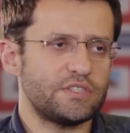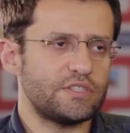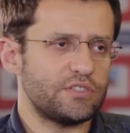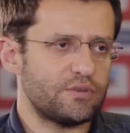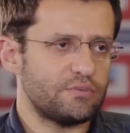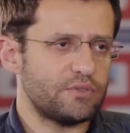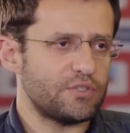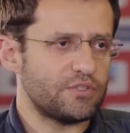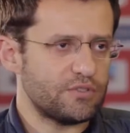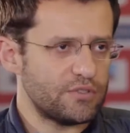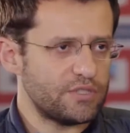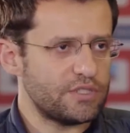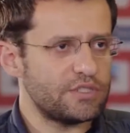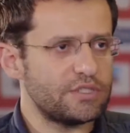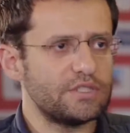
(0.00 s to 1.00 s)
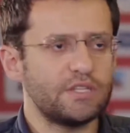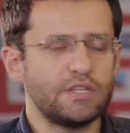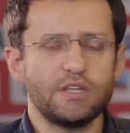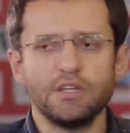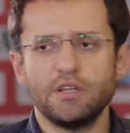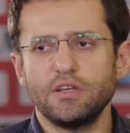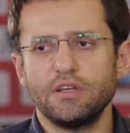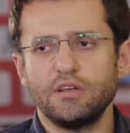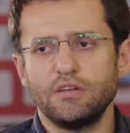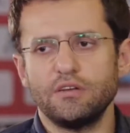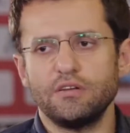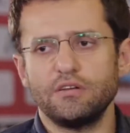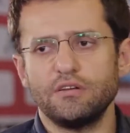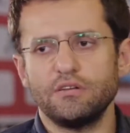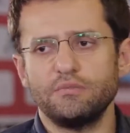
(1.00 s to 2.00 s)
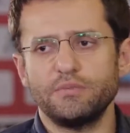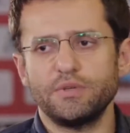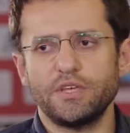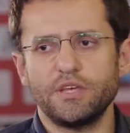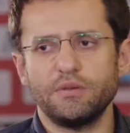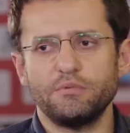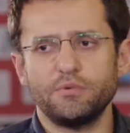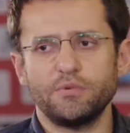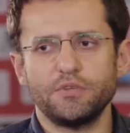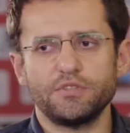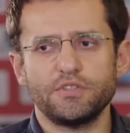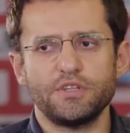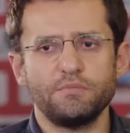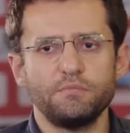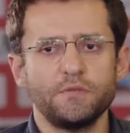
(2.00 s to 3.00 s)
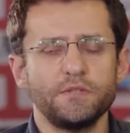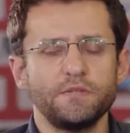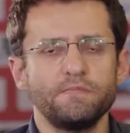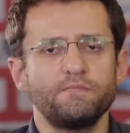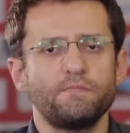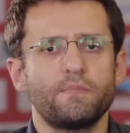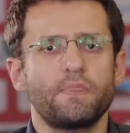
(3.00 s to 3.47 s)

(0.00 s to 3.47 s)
Tigran Petrosian became world champion.